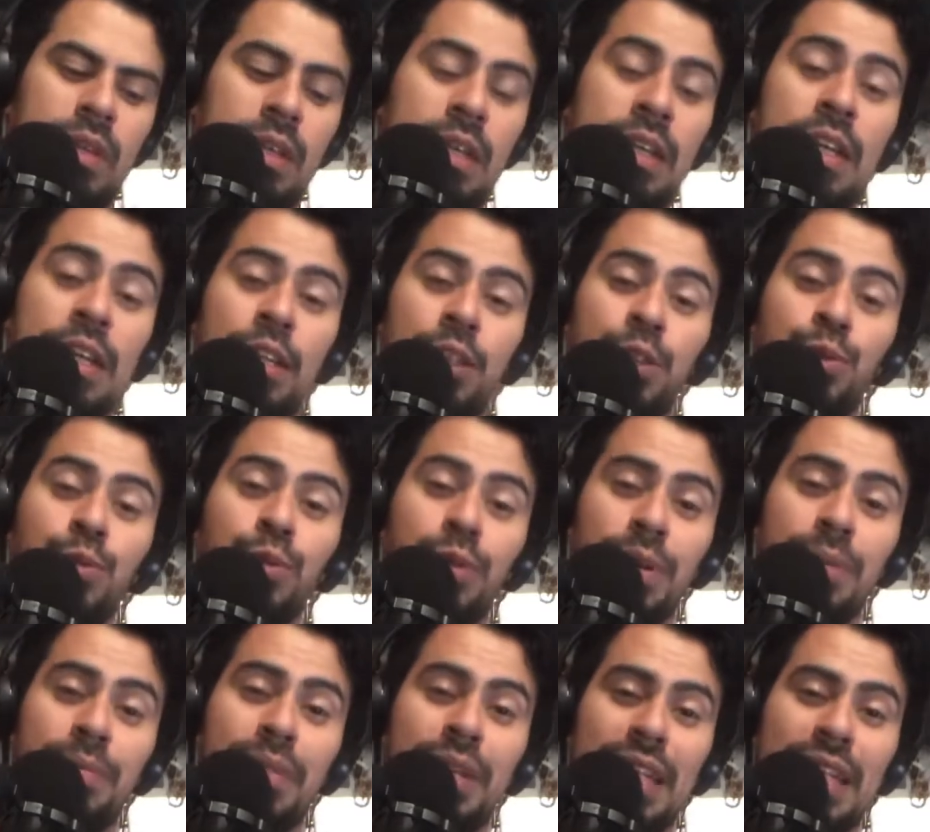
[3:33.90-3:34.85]
you
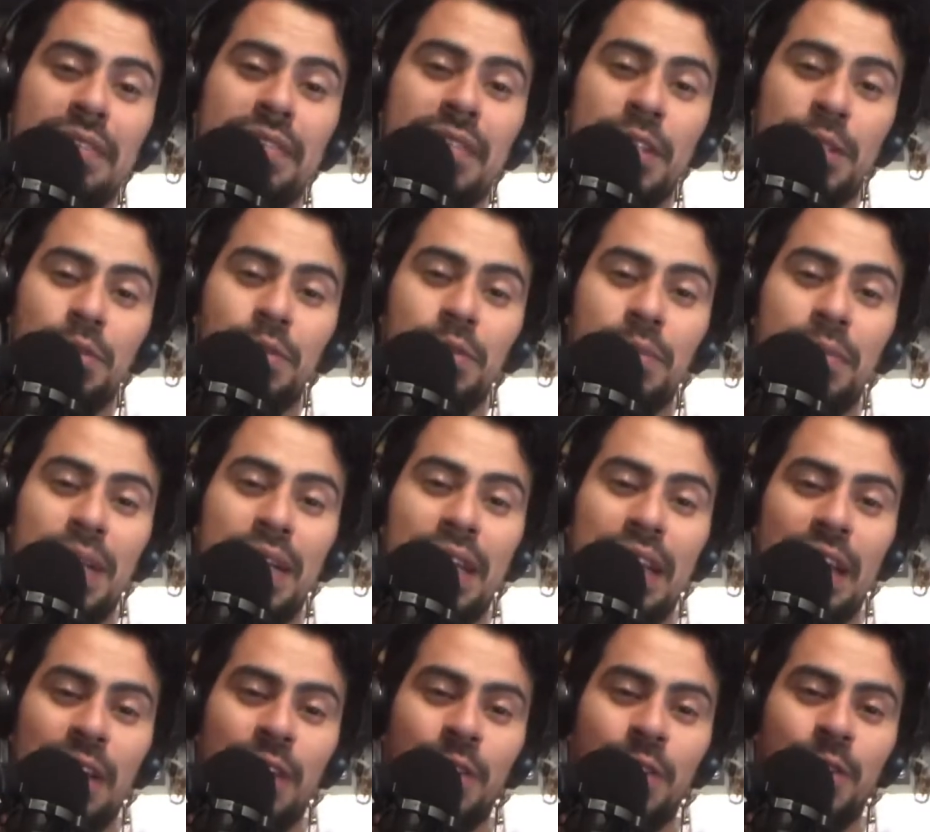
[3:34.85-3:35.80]
would believe this would be
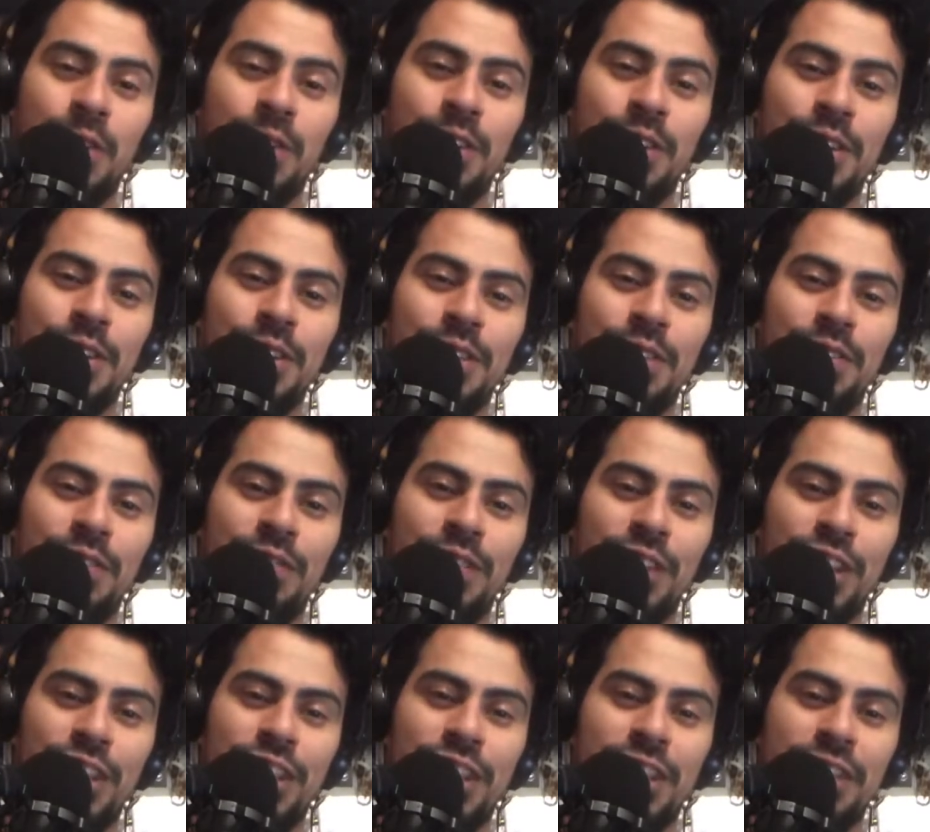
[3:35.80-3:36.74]
like an older
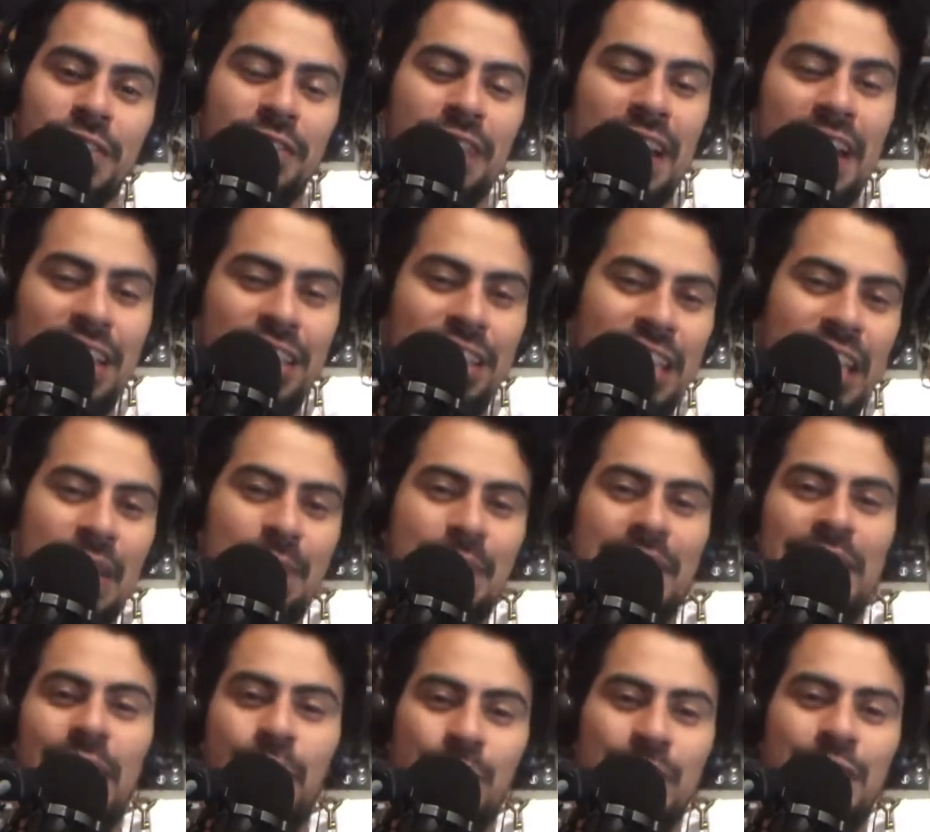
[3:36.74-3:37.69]
version of that Jamie
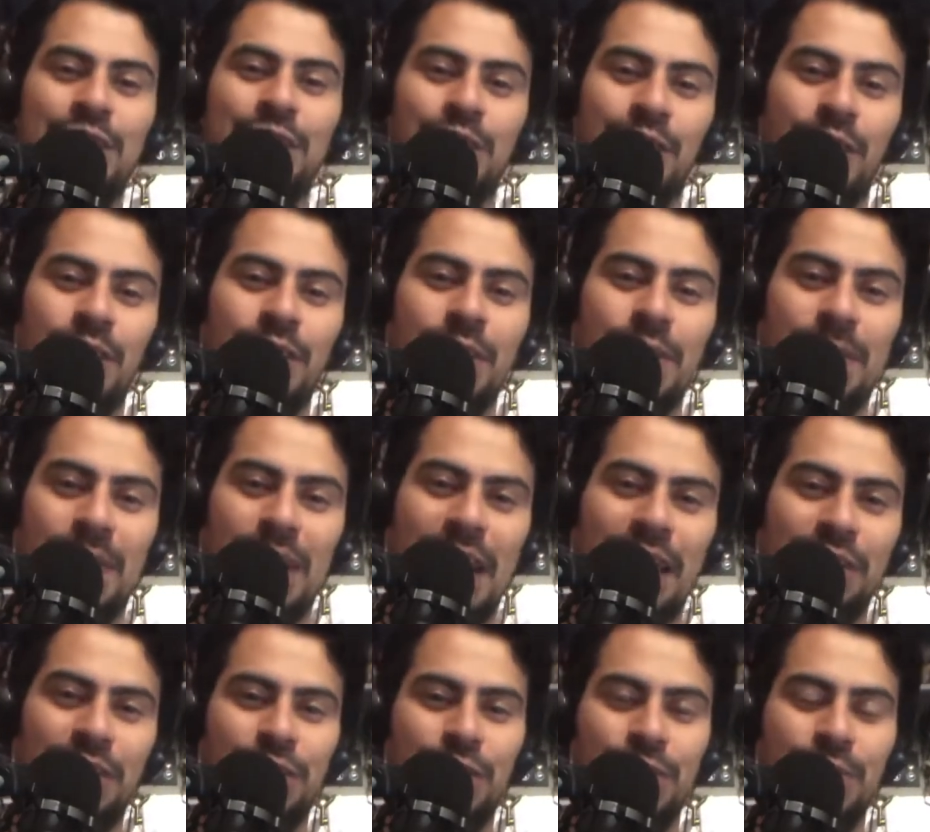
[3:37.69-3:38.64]
that we saw in the
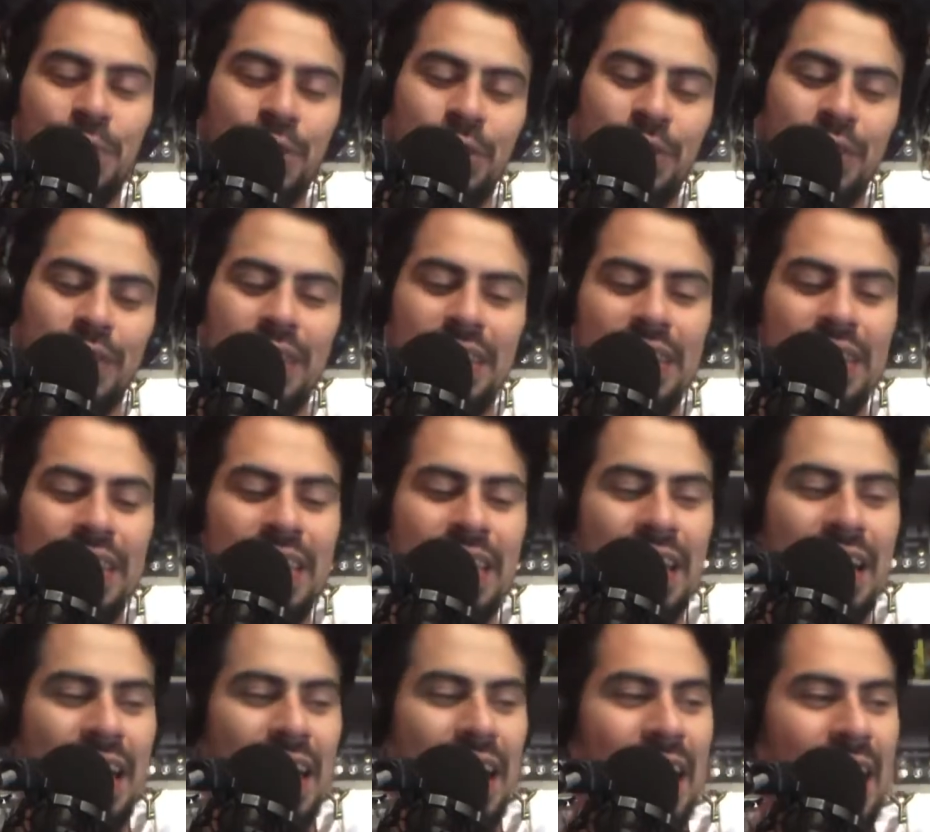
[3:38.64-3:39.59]
last two movies.
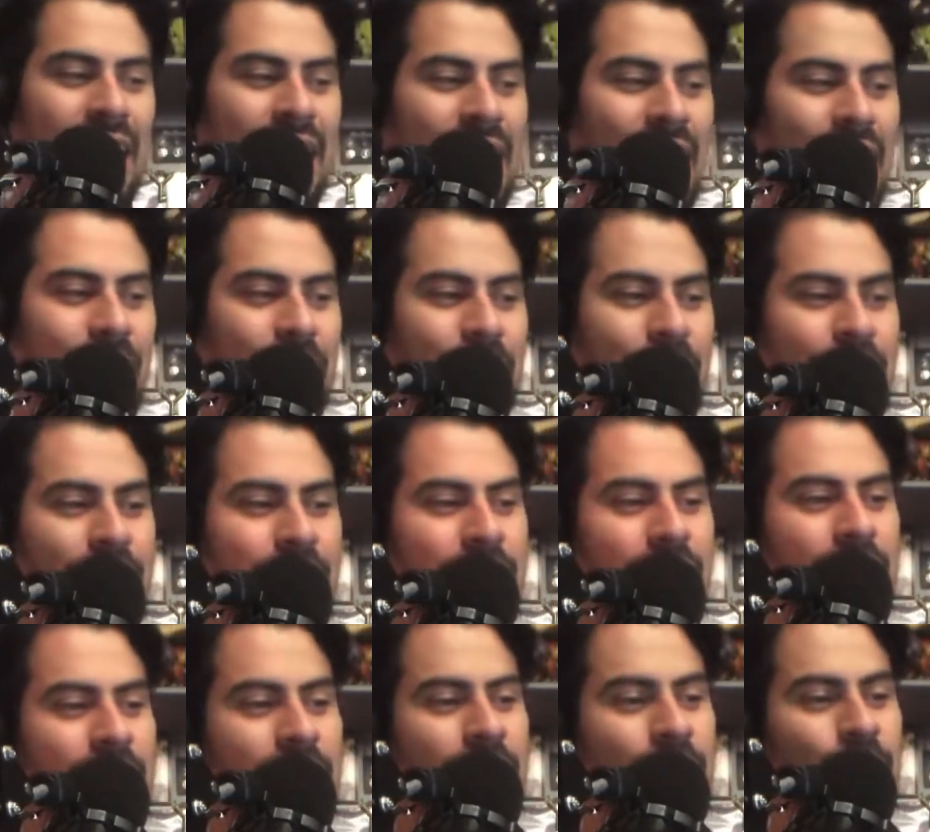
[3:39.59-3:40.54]

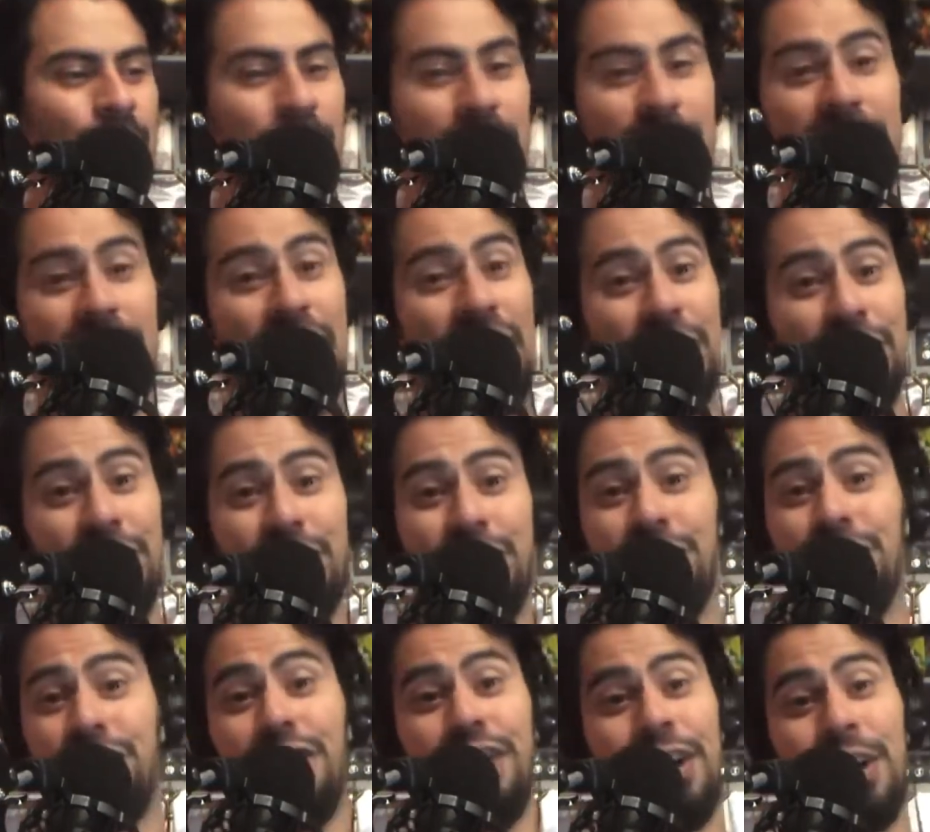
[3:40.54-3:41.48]
Because once again,
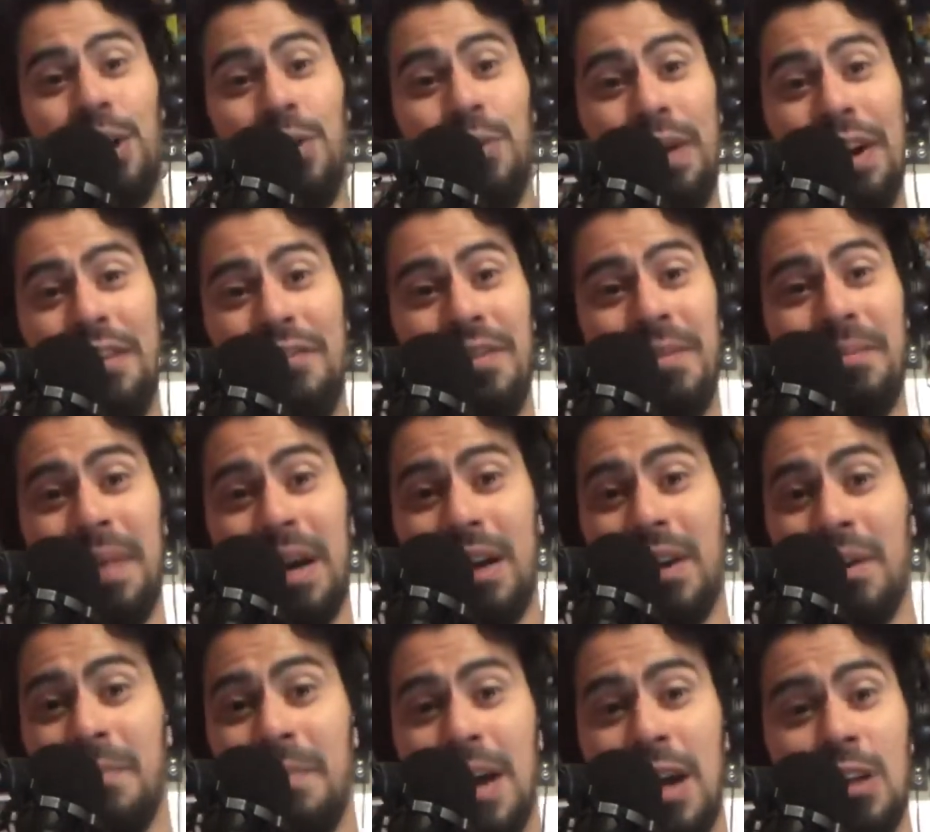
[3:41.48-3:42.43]
she's running away from
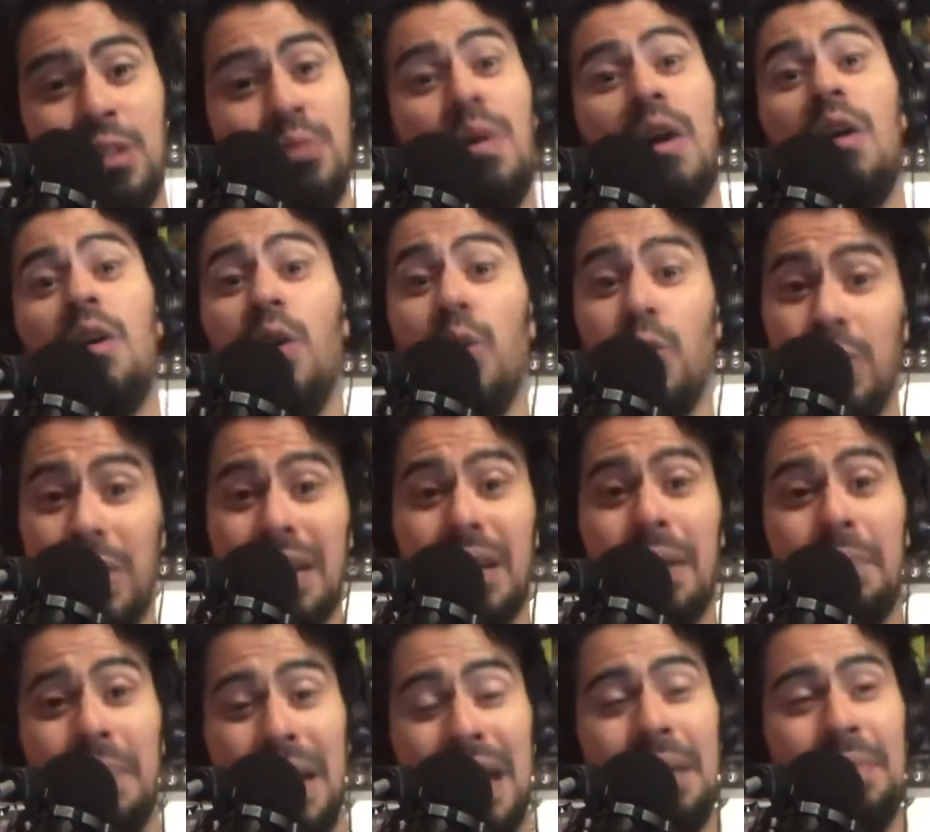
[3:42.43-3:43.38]
Michael Myers while holding a
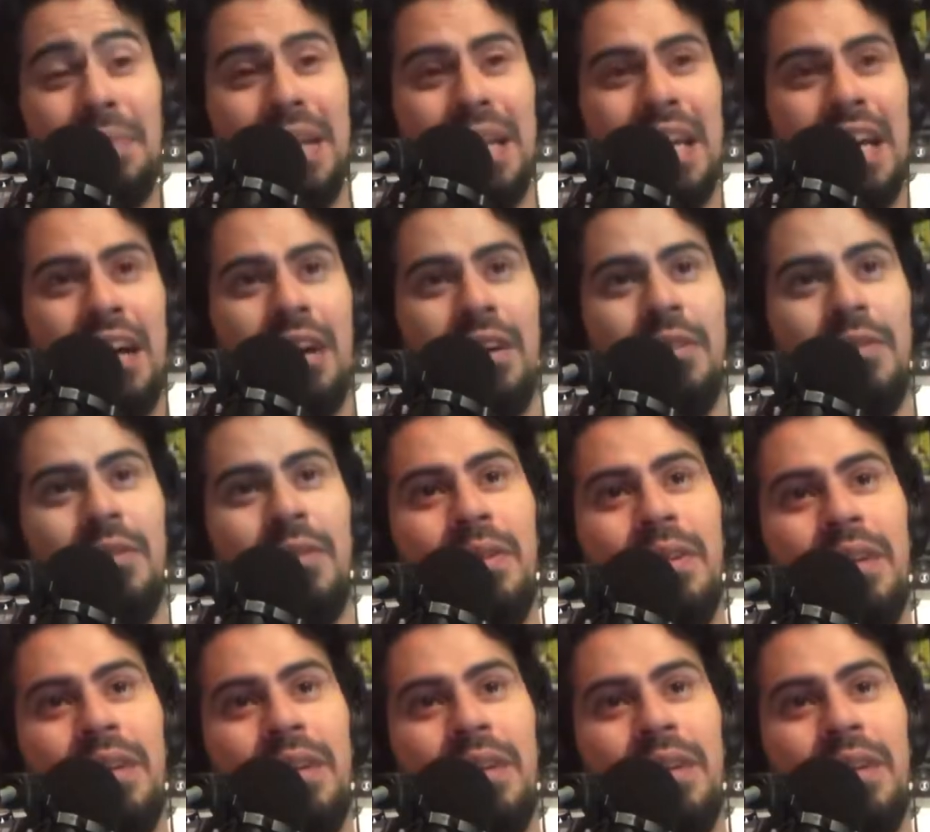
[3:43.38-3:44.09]
baby now,